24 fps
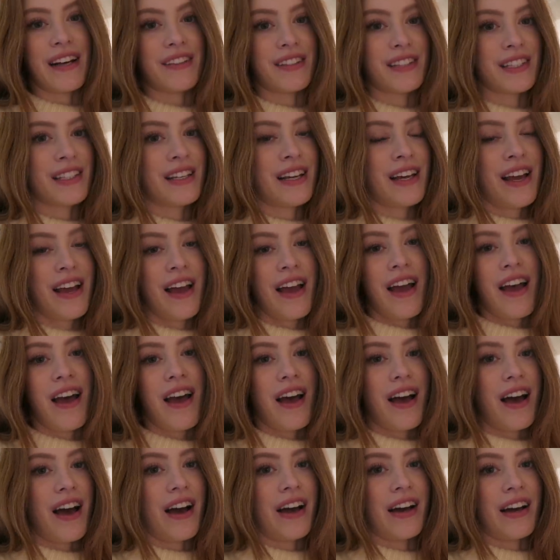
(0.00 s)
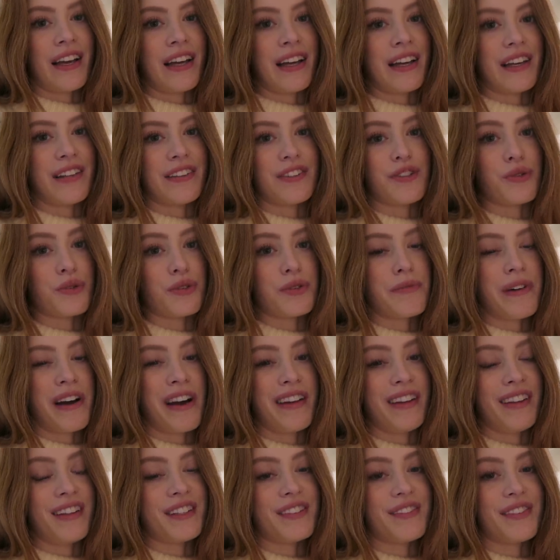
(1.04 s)
else I talked
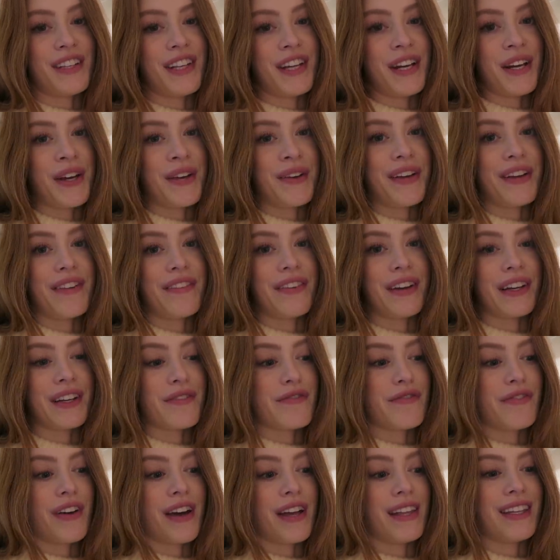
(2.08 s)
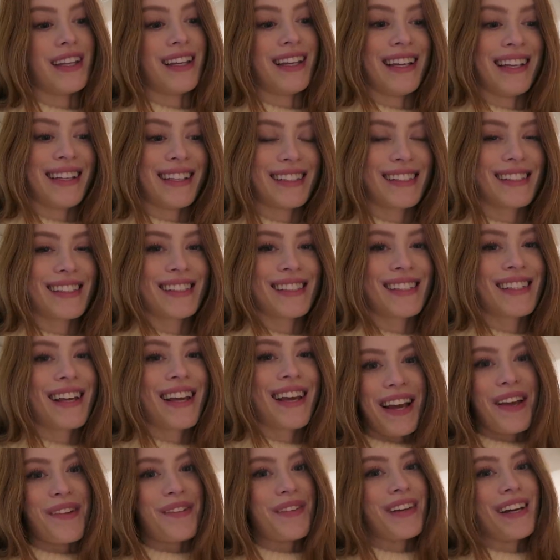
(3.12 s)
about in this video if I can find the links.
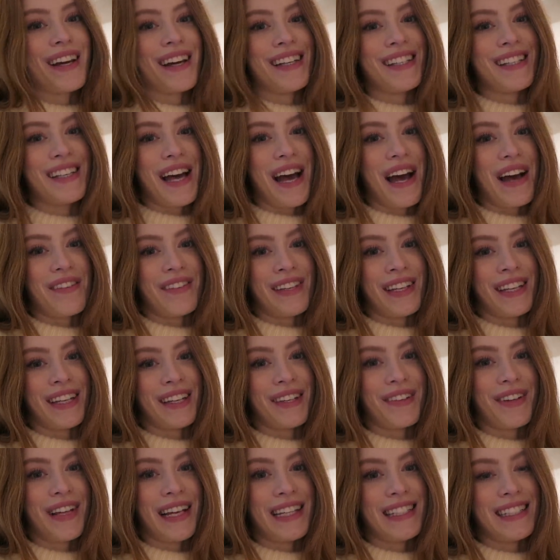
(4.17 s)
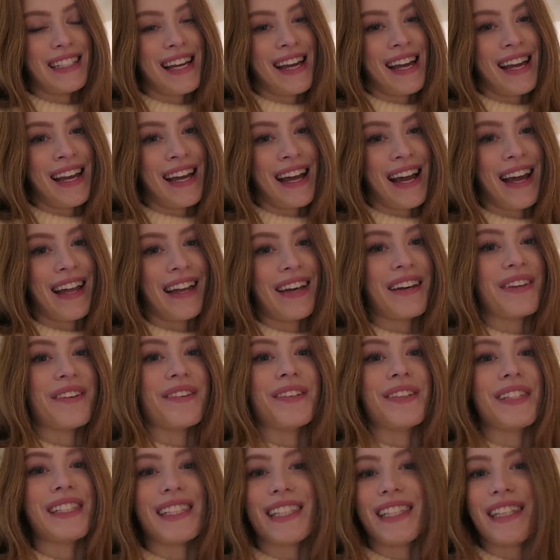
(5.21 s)
I hope you guys are having a great day and I
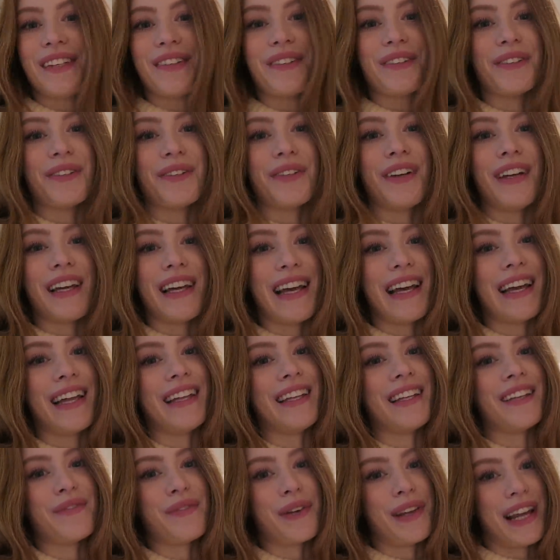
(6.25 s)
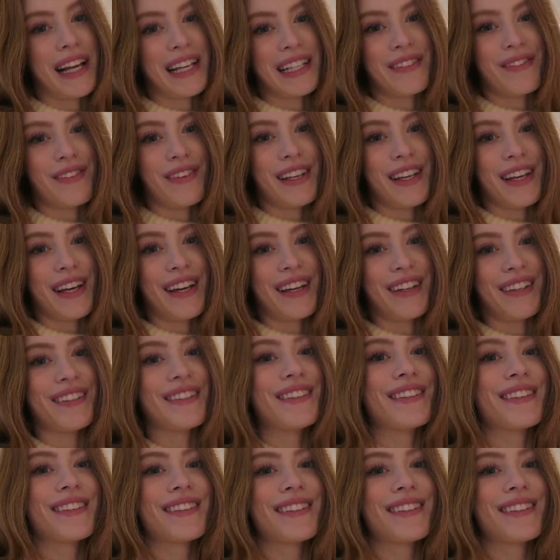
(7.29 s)
will see you all in my next video.